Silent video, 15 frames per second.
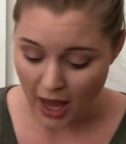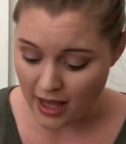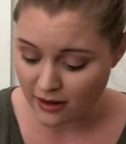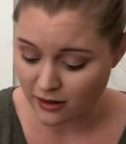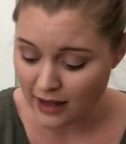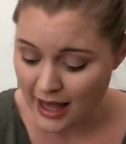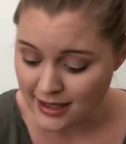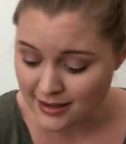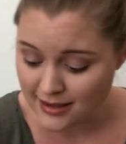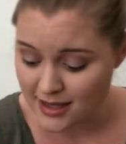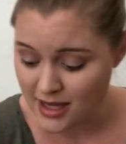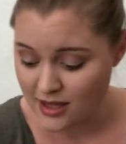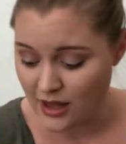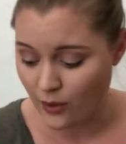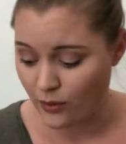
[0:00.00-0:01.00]
And the last
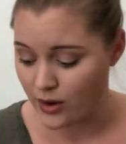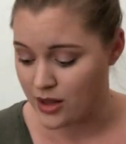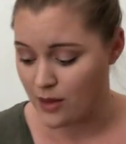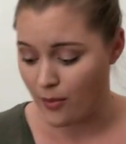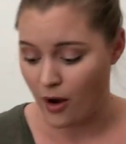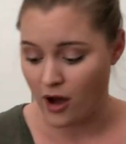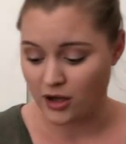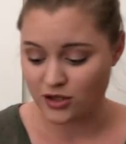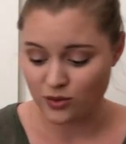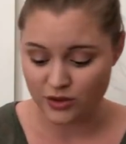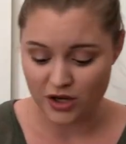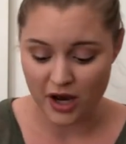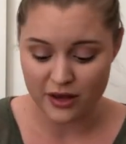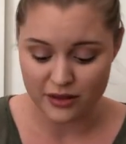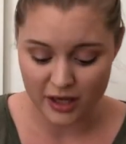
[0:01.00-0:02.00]
thing that were in the box,
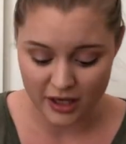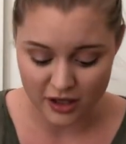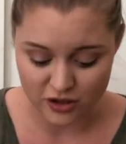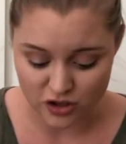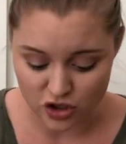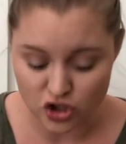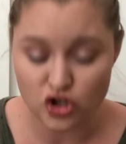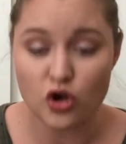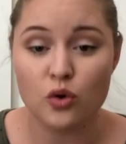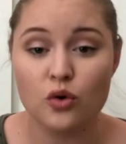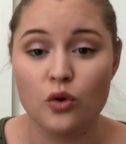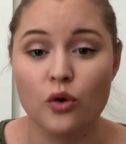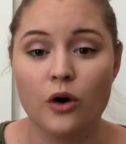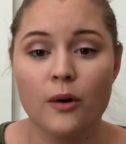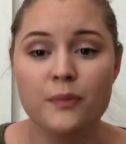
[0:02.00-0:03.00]
which I think is so
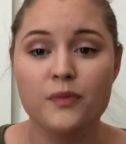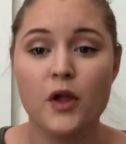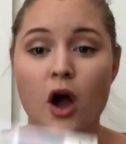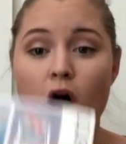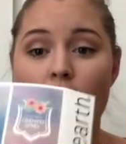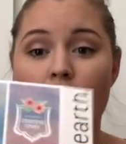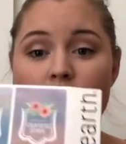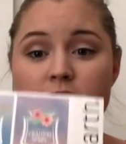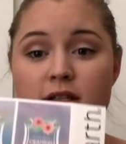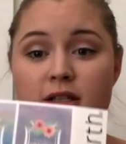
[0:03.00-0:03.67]
cool, are